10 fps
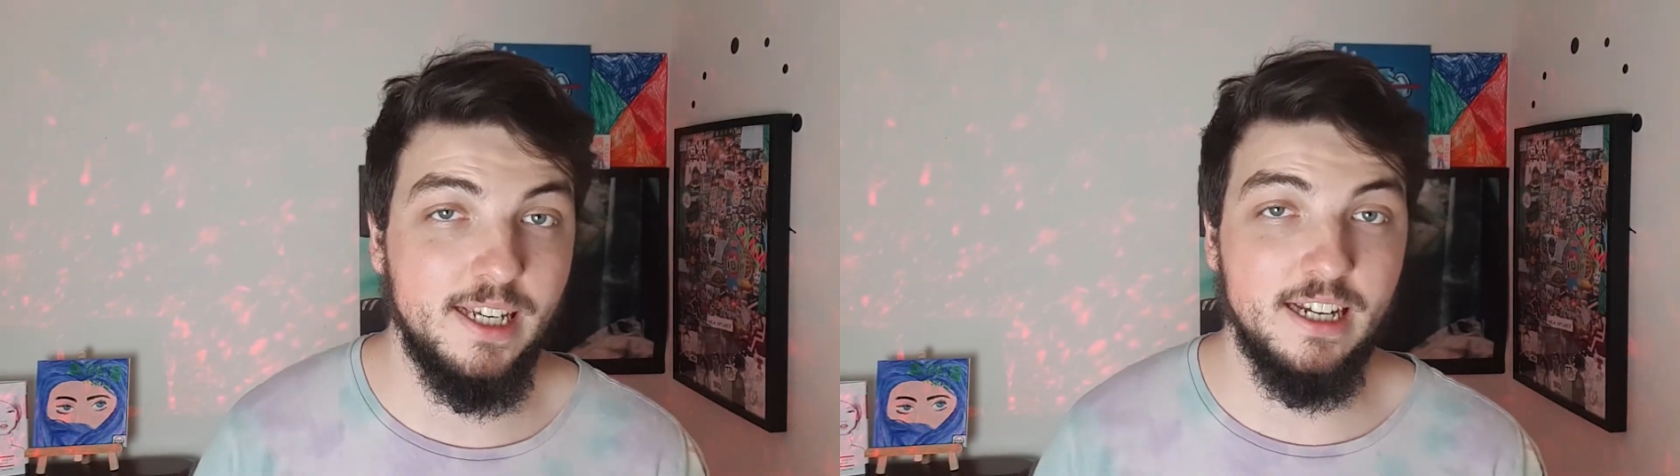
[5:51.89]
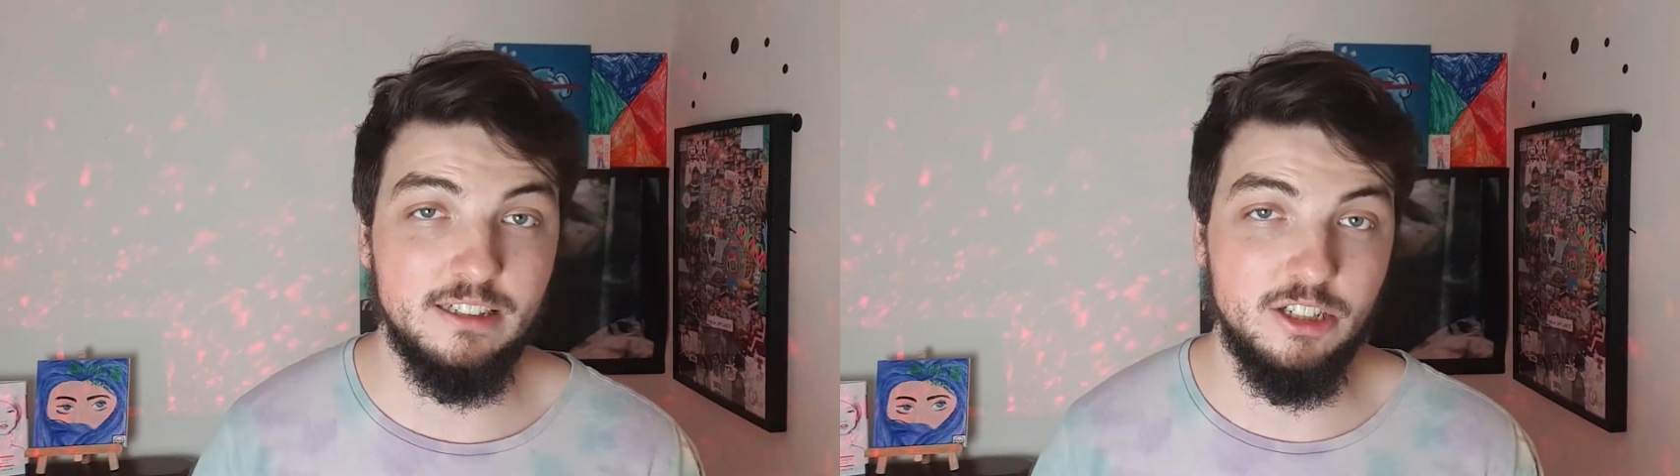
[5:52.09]

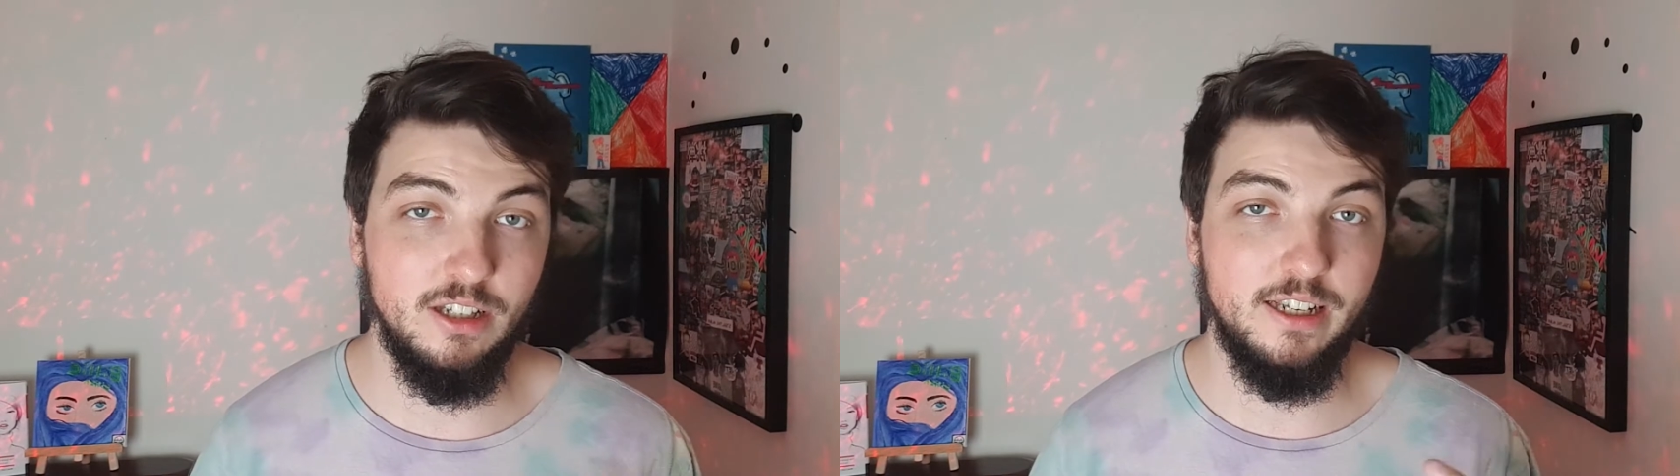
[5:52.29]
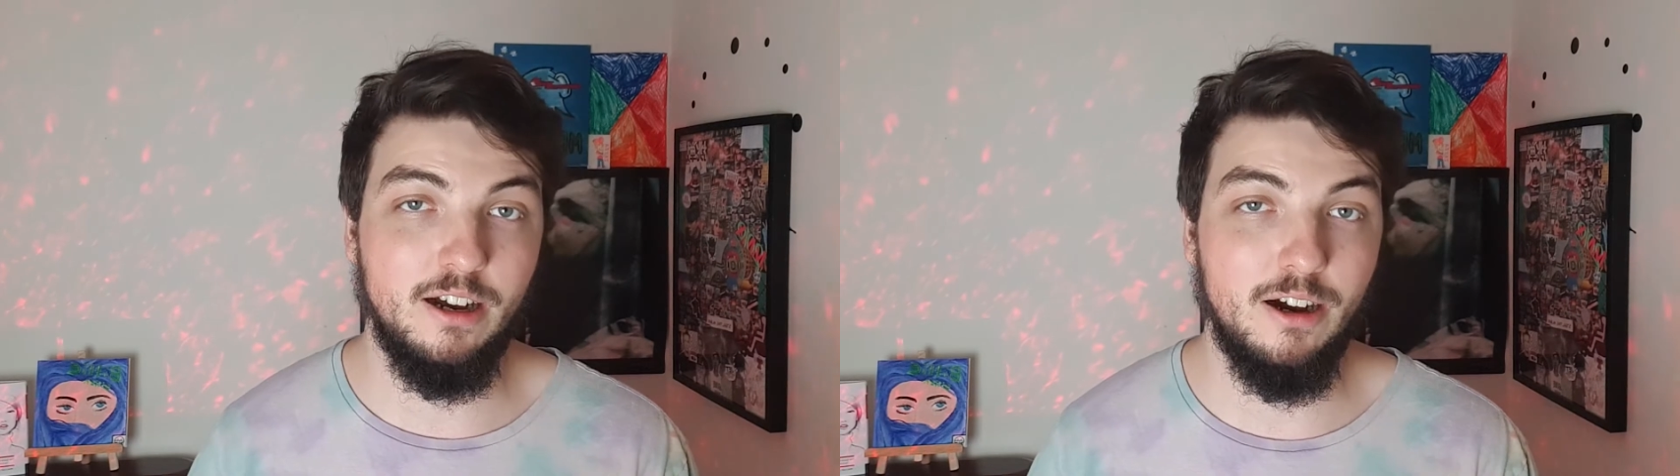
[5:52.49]

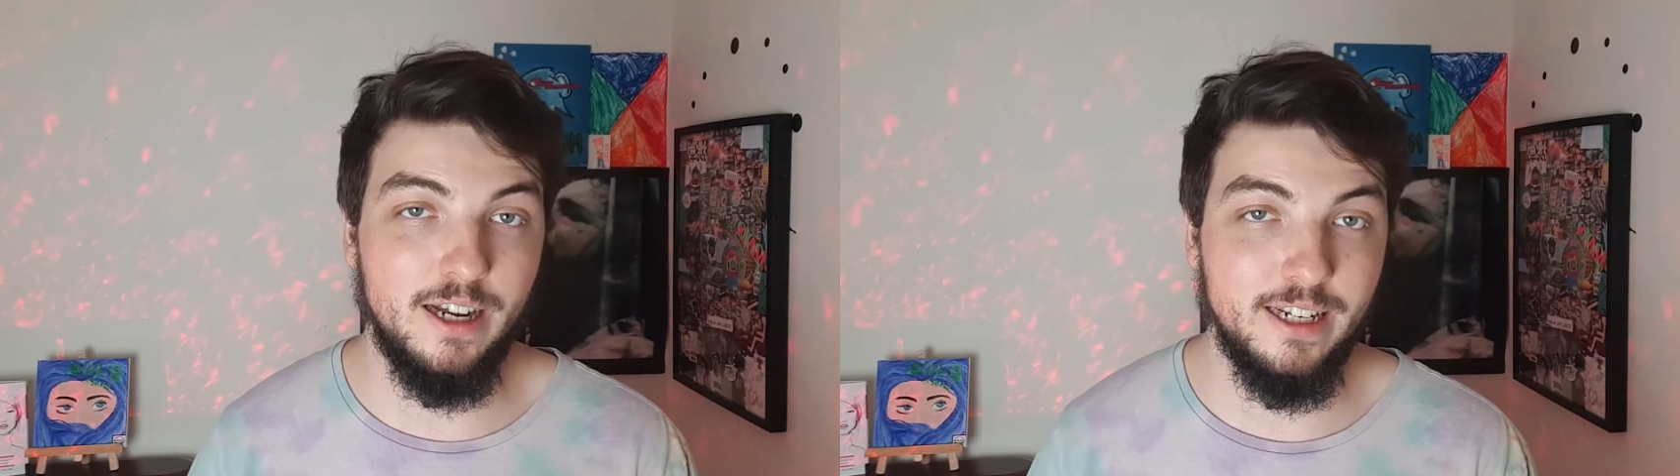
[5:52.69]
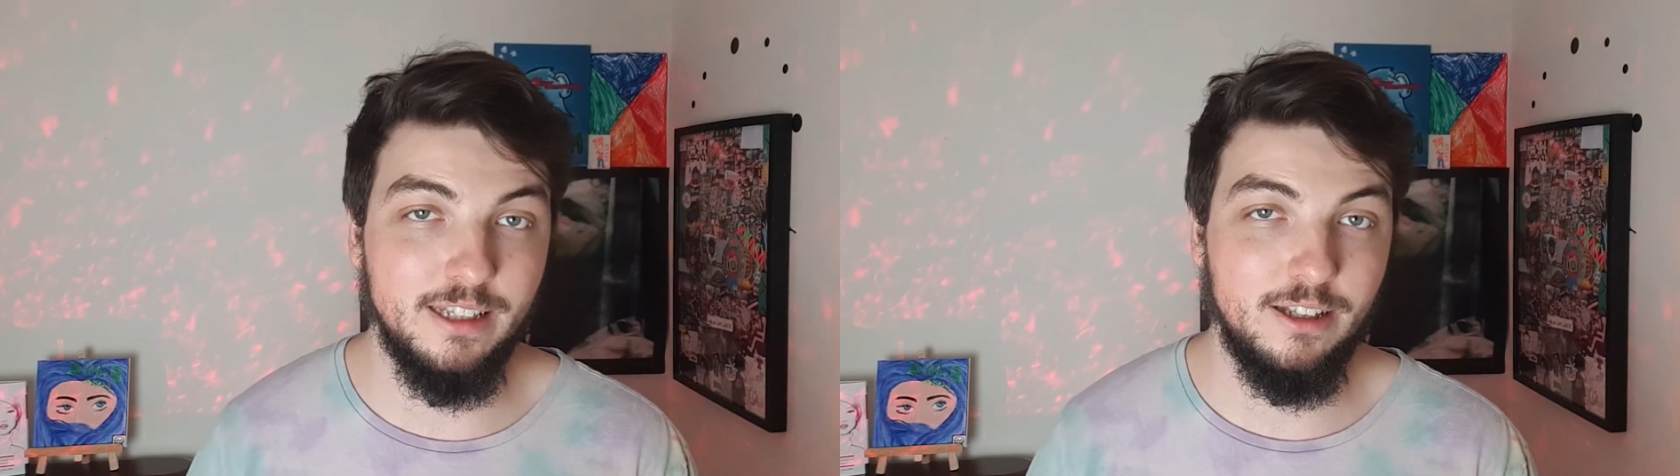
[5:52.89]
actually
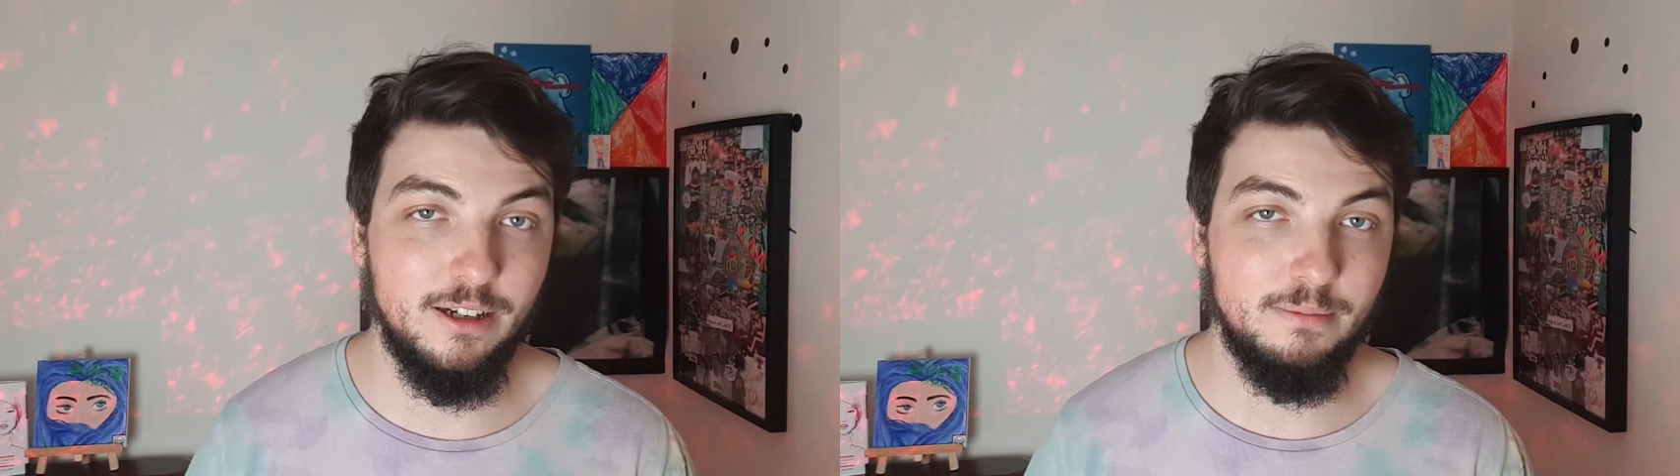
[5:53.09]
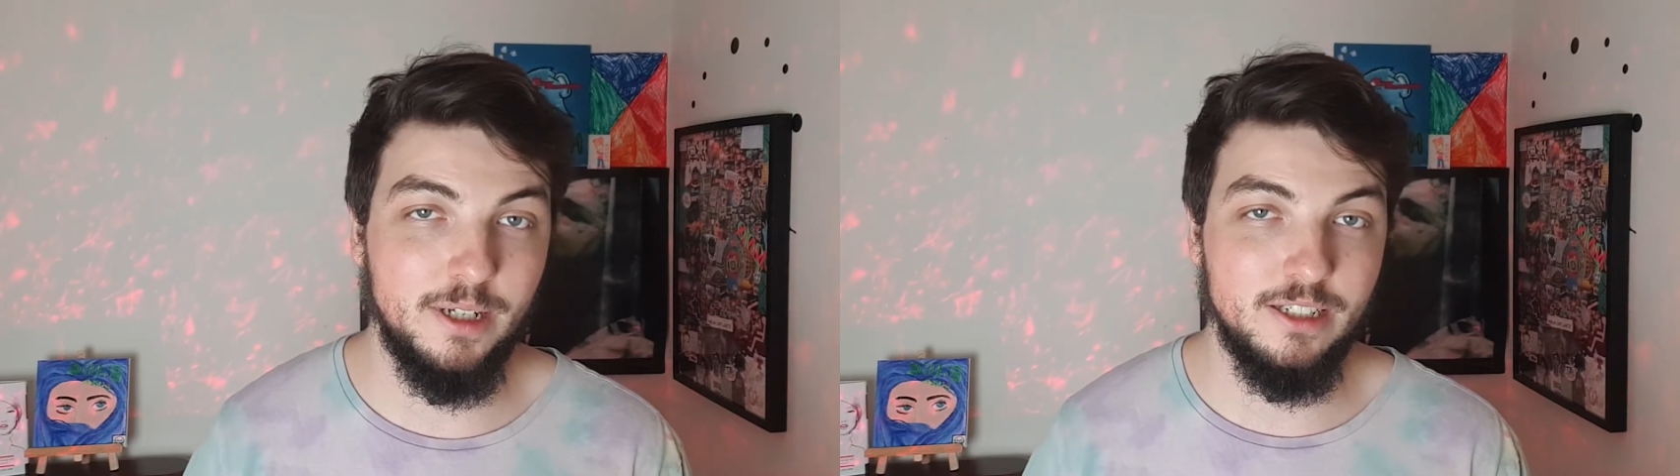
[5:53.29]
hiding
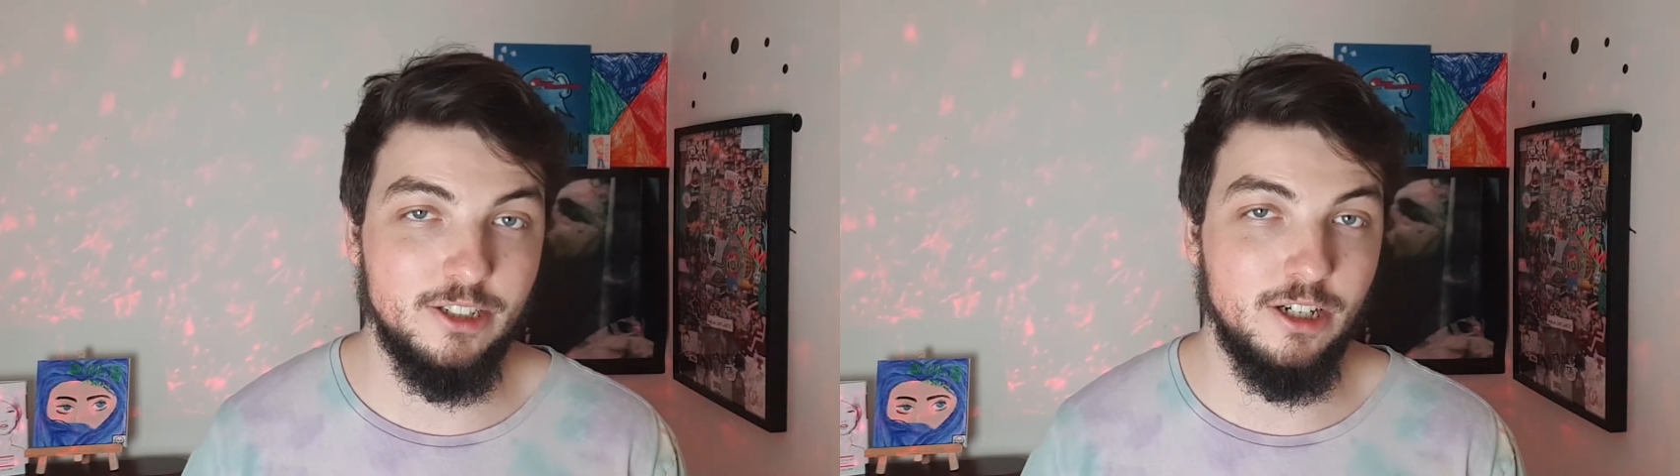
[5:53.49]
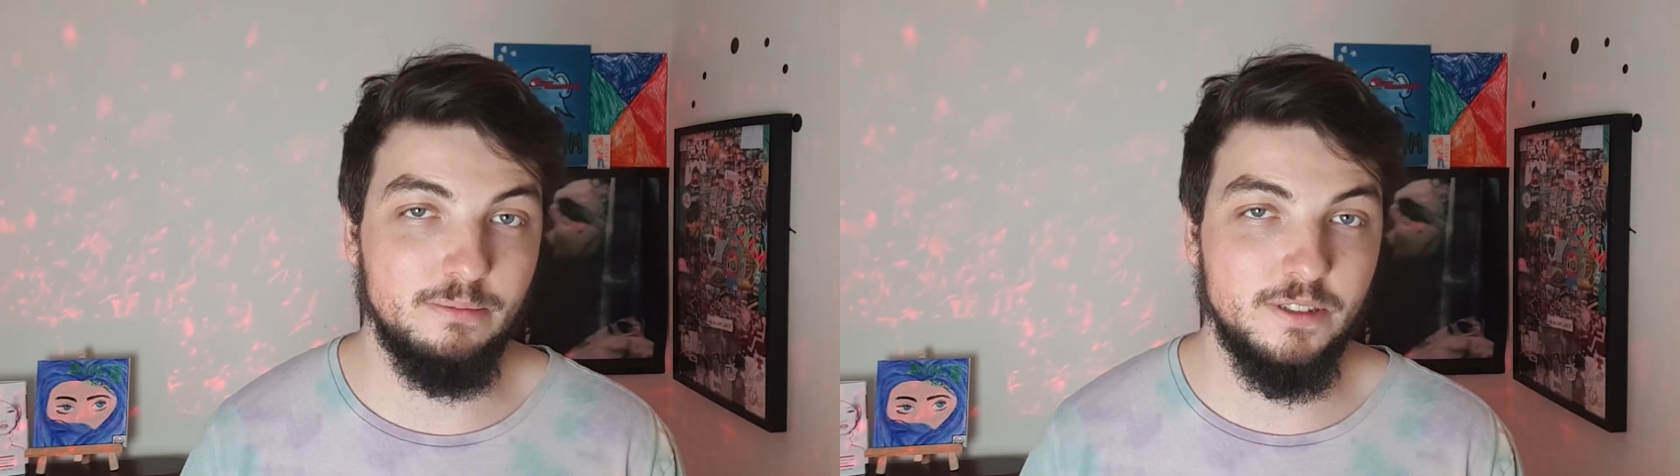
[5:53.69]
them at
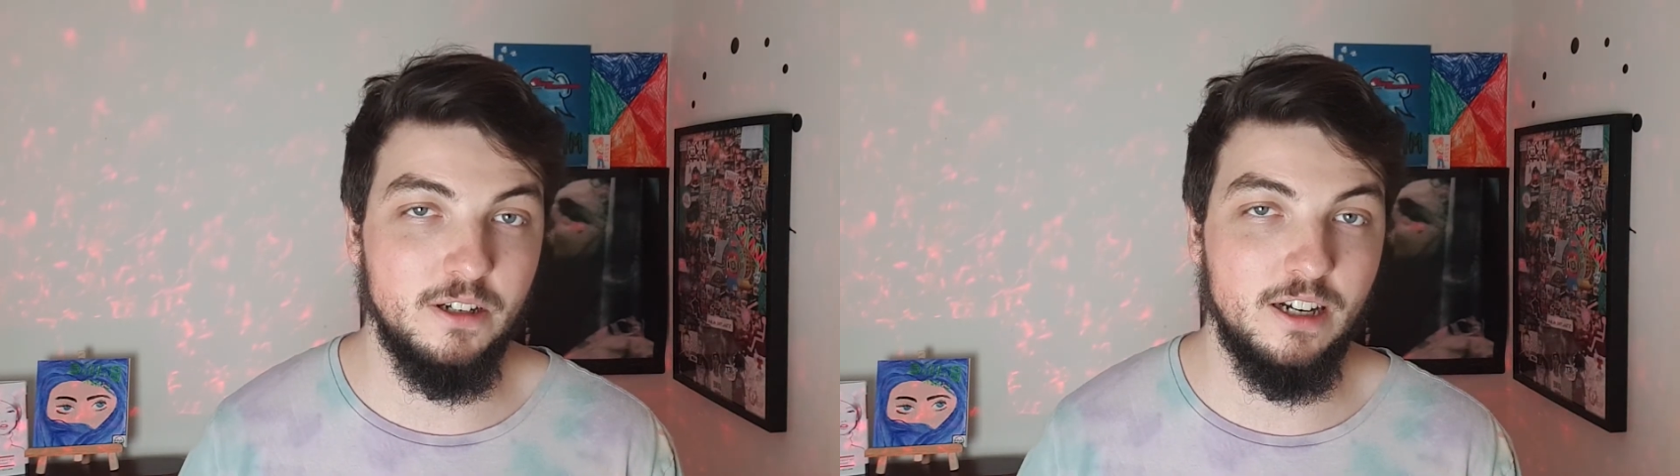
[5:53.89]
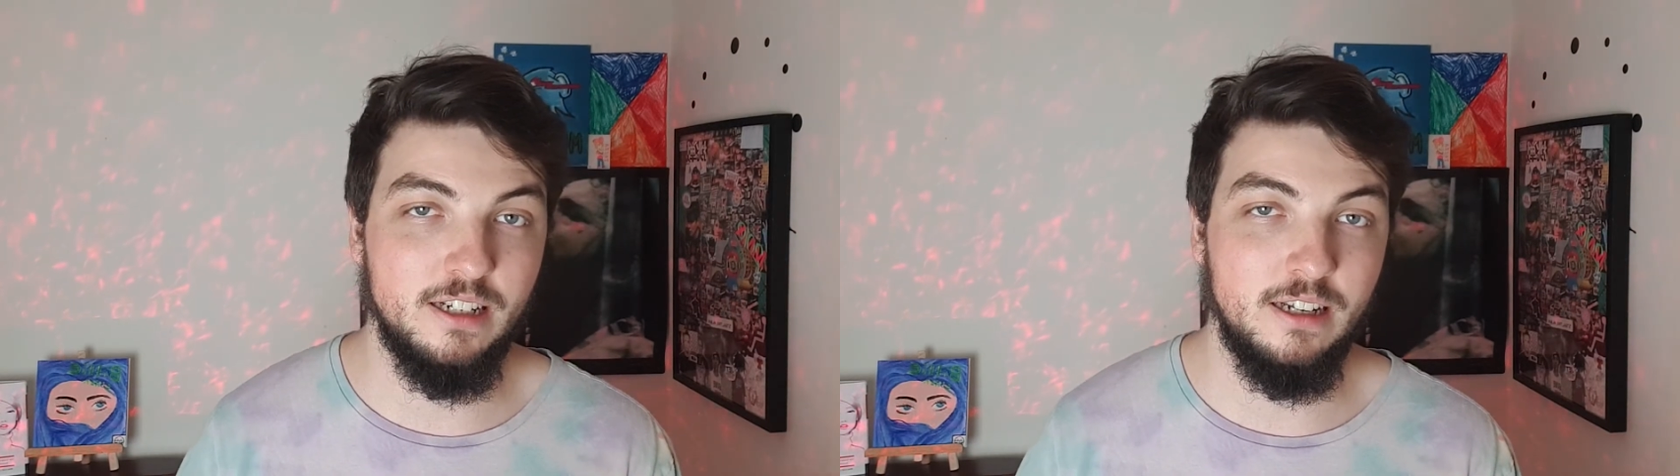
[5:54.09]

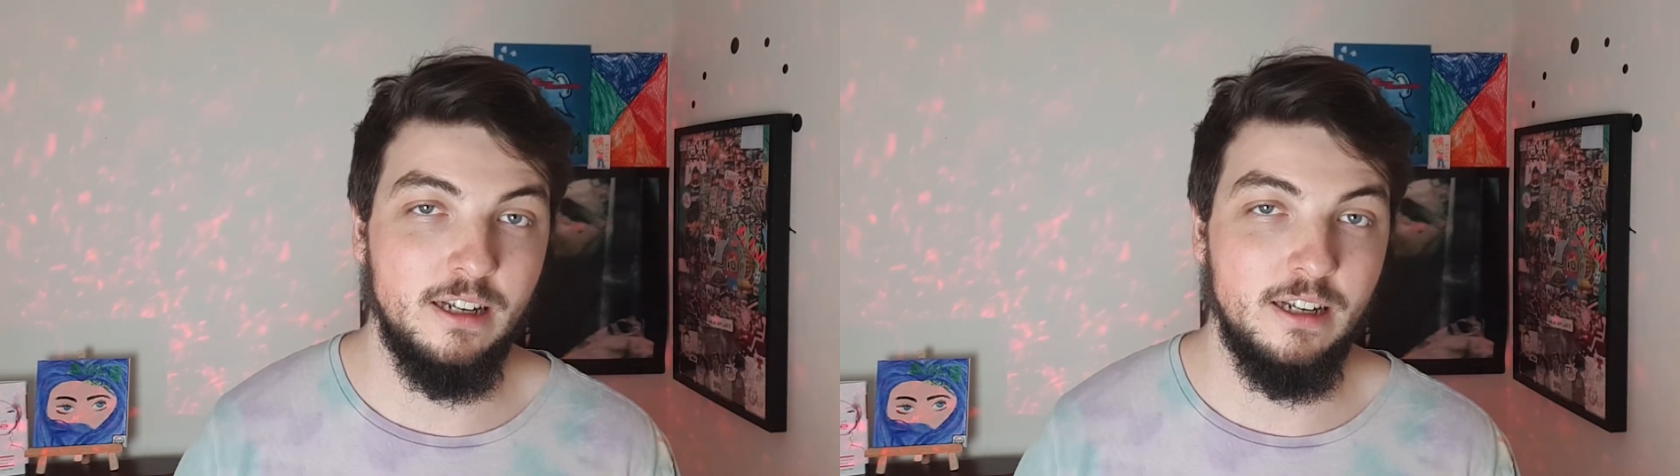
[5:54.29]
Chermside.